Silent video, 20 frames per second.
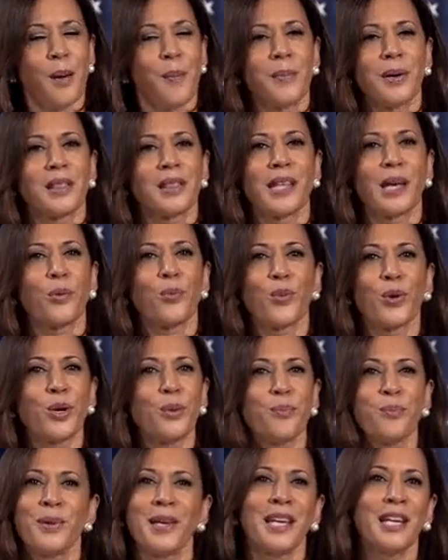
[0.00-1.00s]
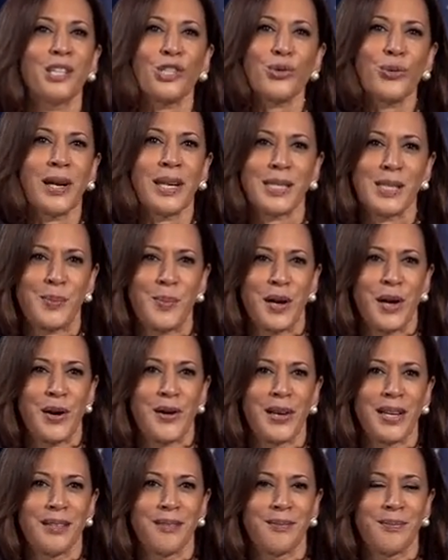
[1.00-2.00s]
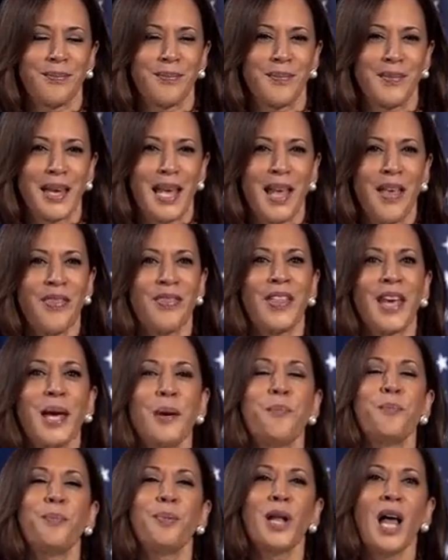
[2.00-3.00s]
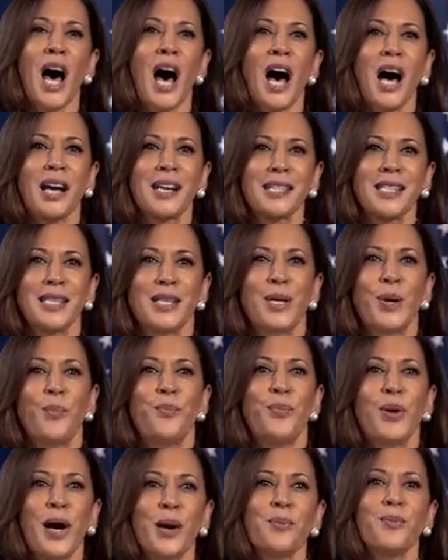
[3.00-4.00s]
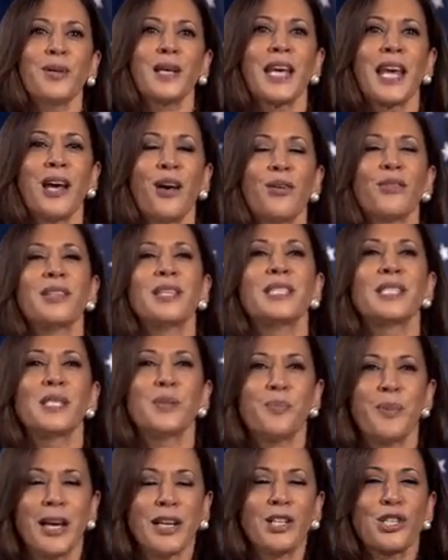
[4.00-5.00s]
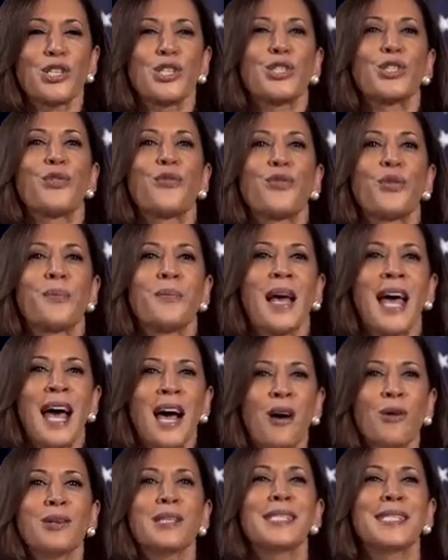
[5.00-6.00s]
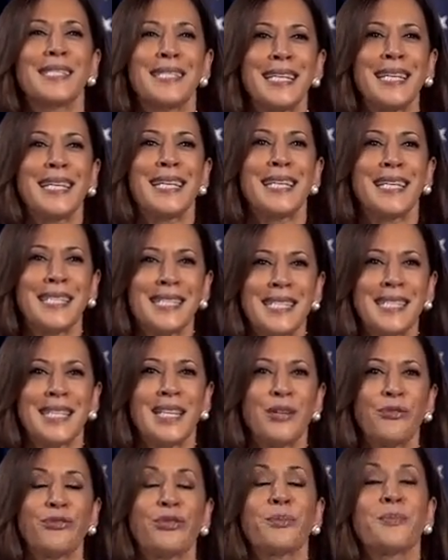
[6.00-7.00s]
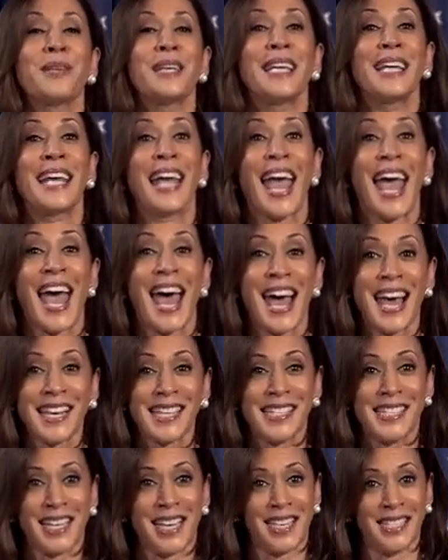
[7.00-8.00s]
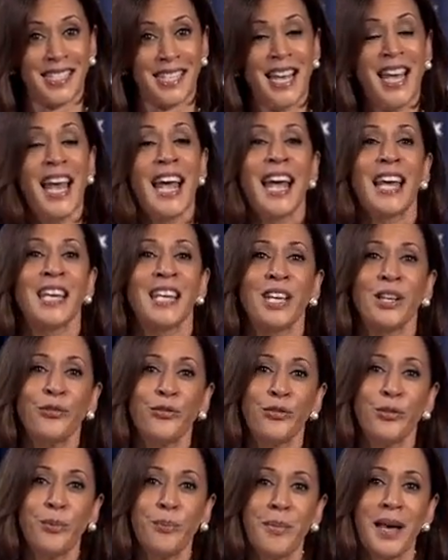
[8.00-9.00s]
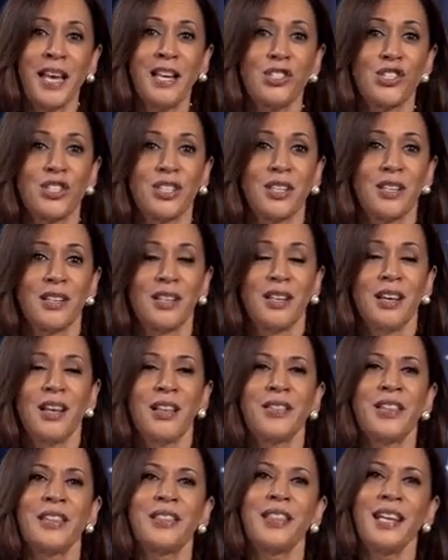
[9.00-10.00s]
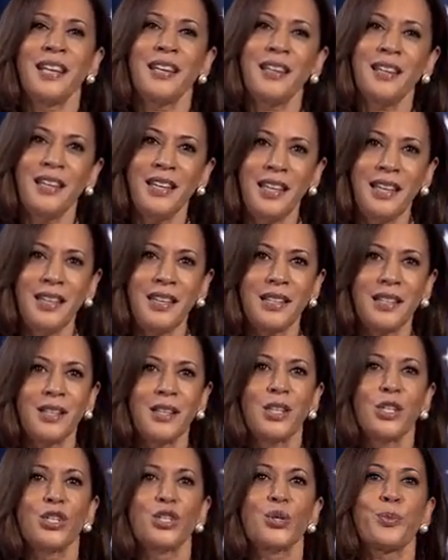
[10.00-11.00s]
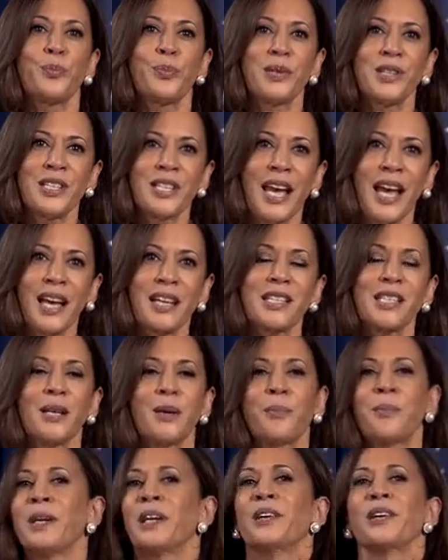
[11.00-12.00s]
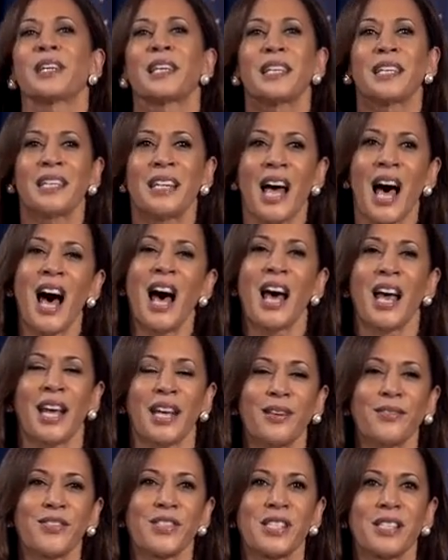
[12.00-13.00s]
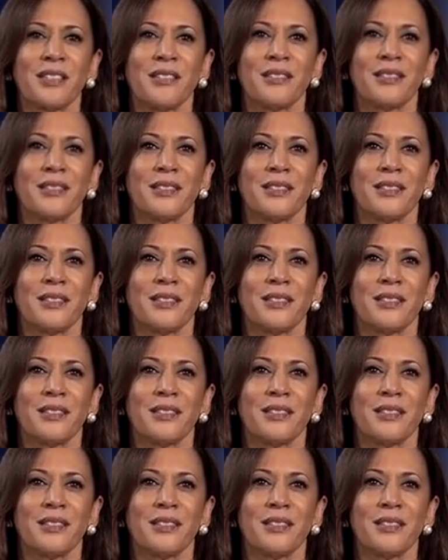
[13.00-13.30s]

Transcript: But they weren't being transparent. They blocked public health inspectors from our CDC from getting access and information that they needed to protect American lives.